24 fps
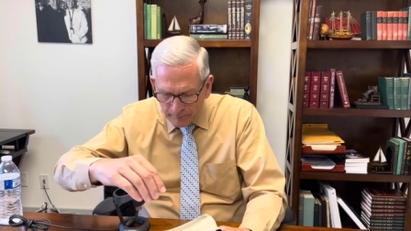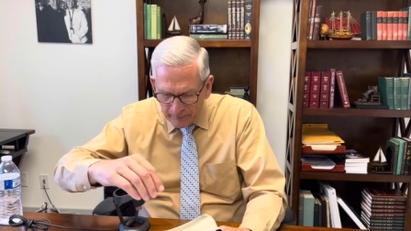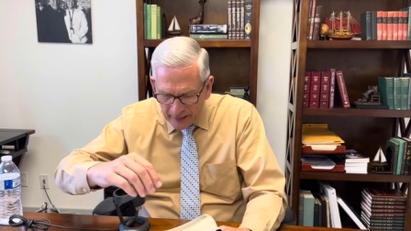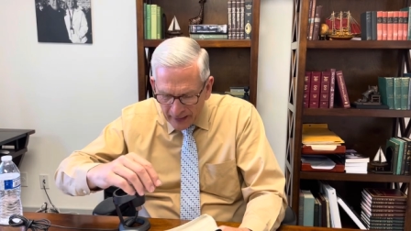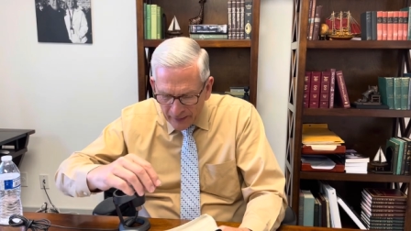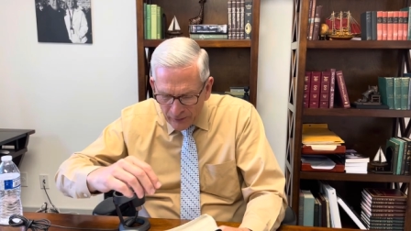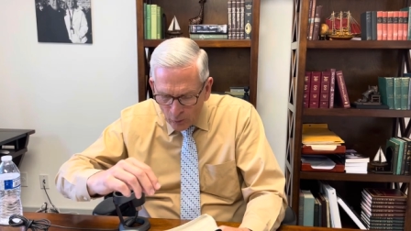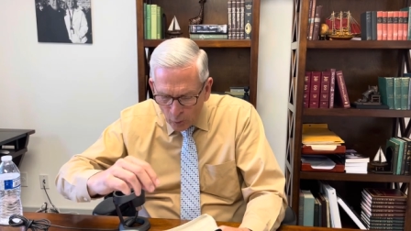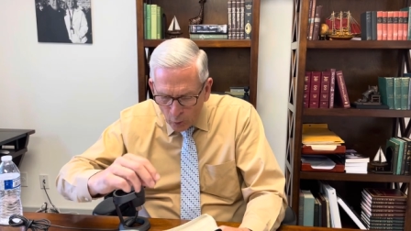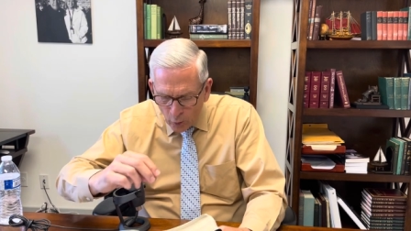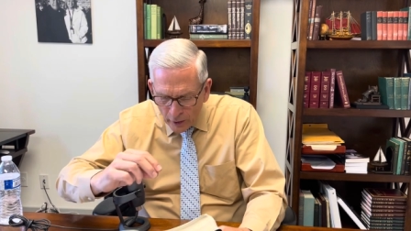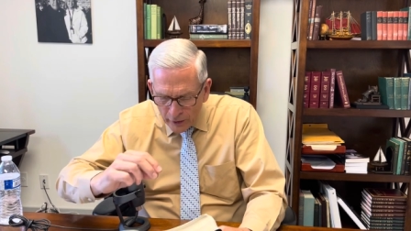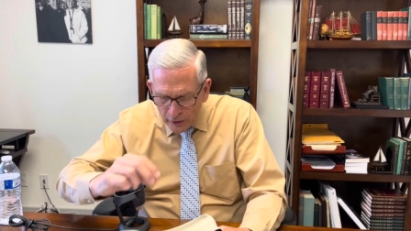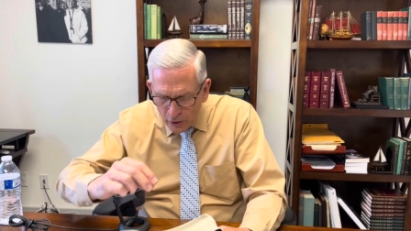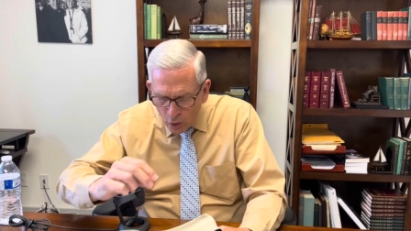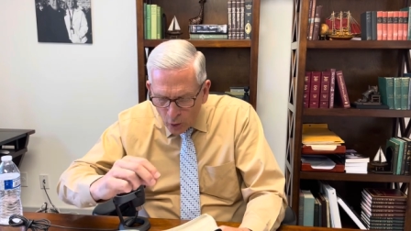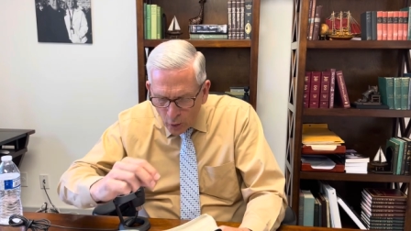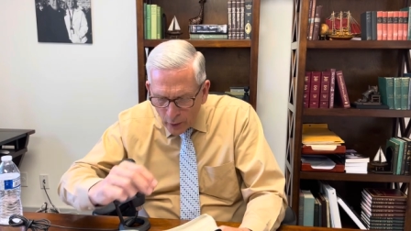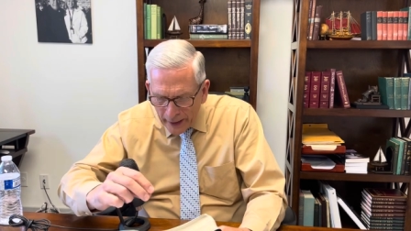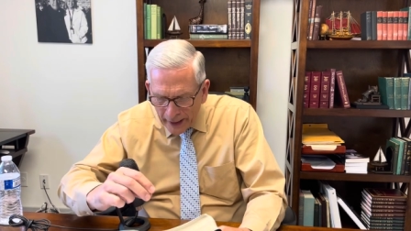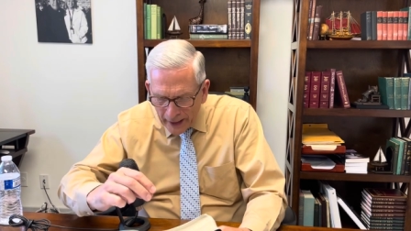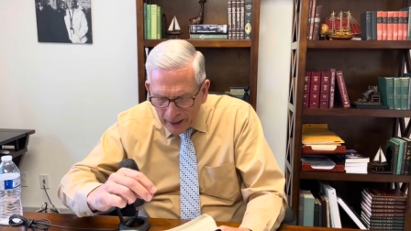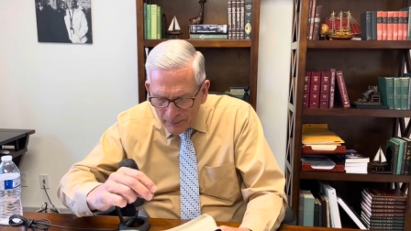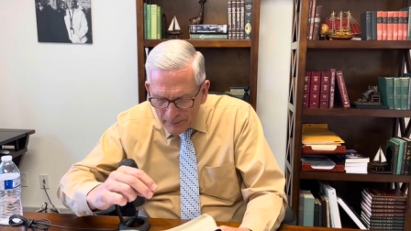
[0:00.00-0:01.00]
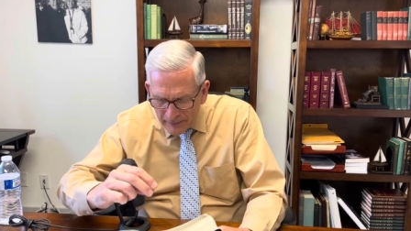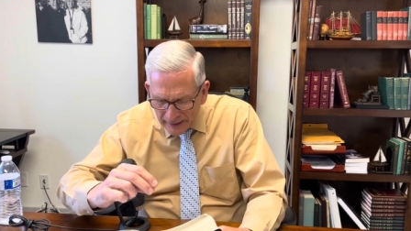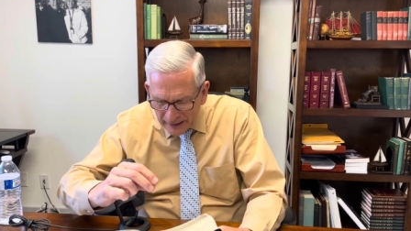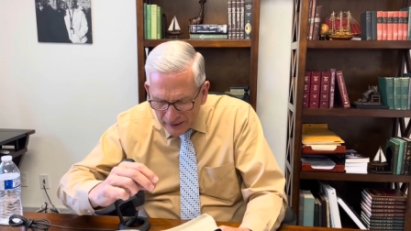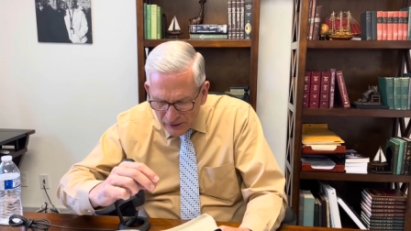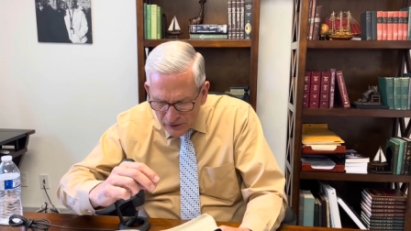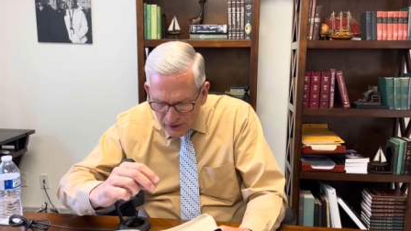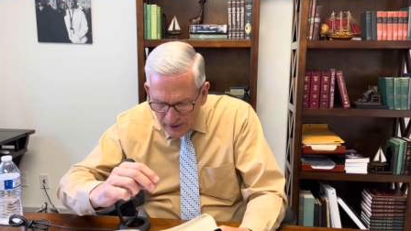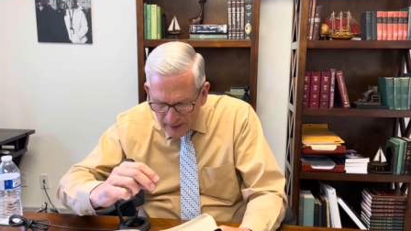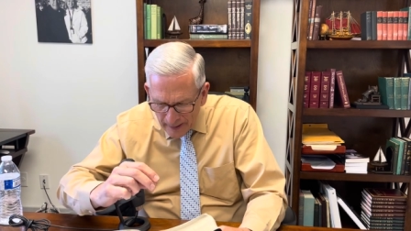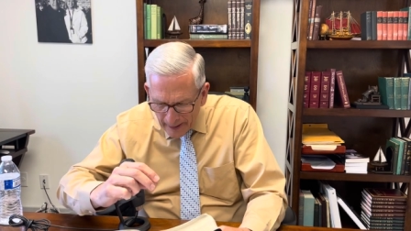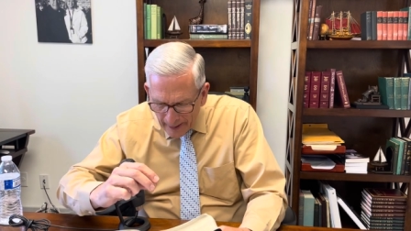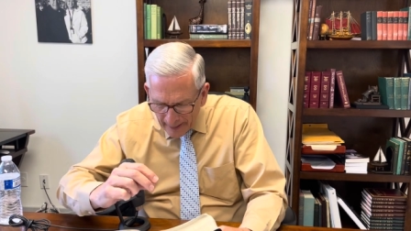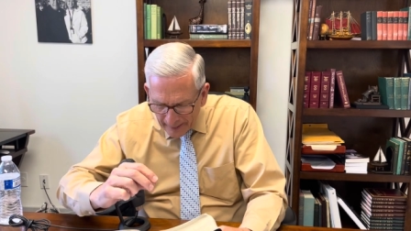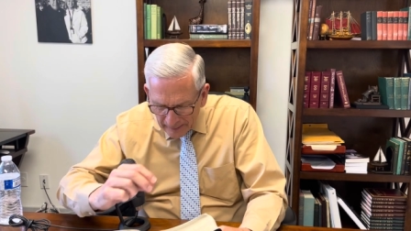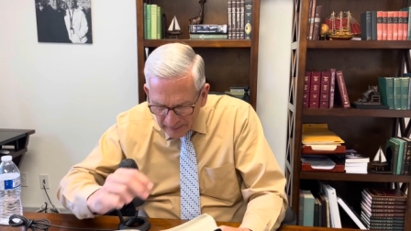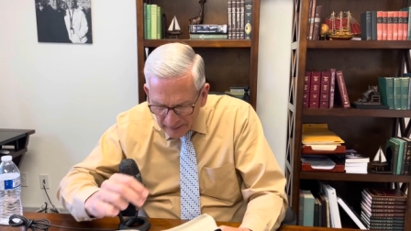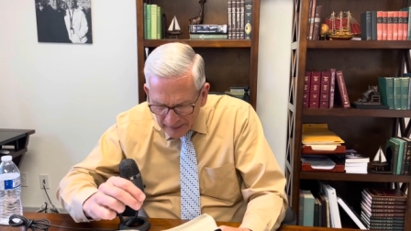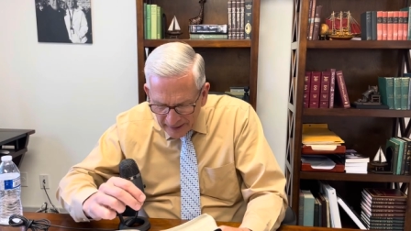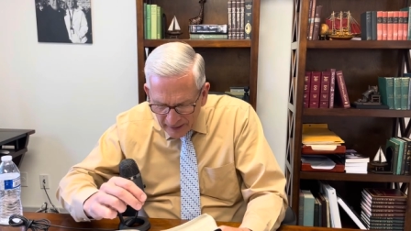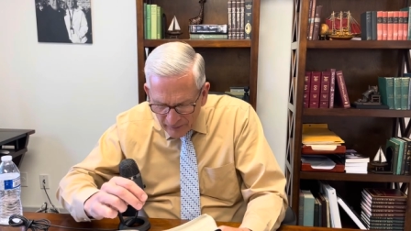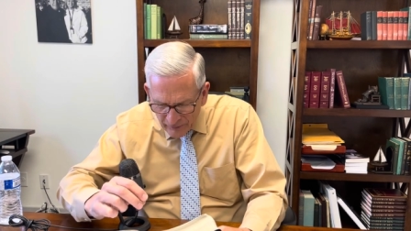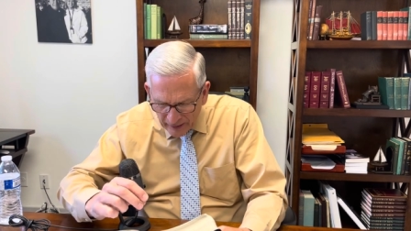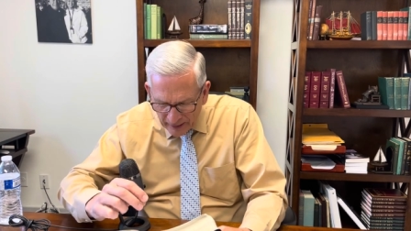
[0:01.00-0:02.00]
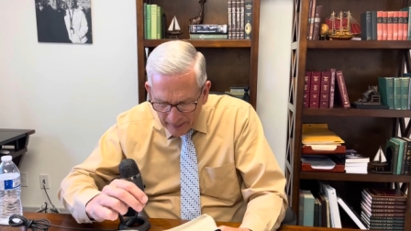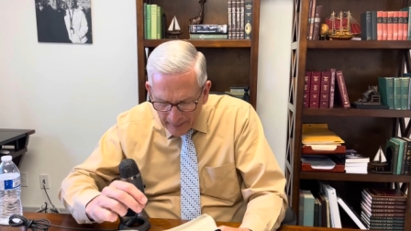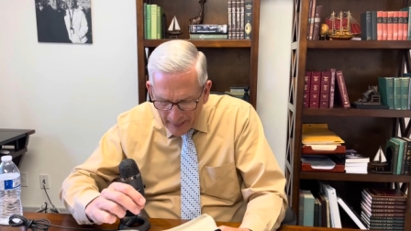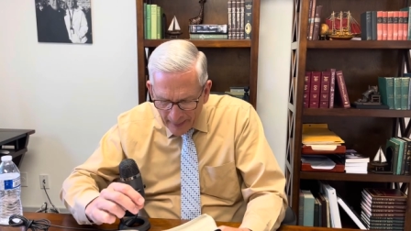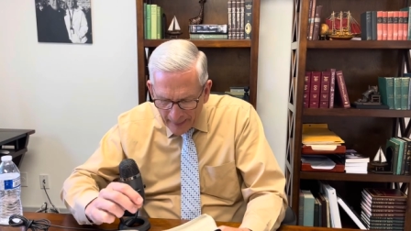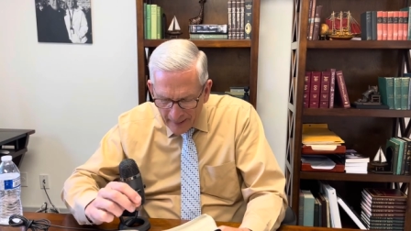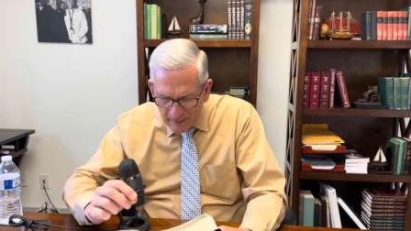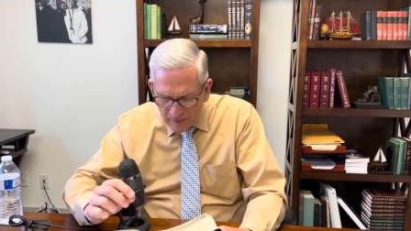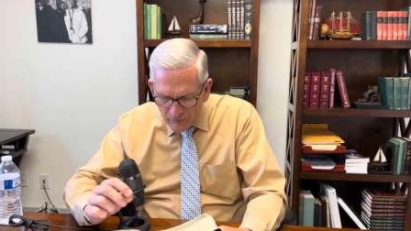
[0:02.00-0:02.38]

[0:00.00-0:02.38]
And the word quick means living.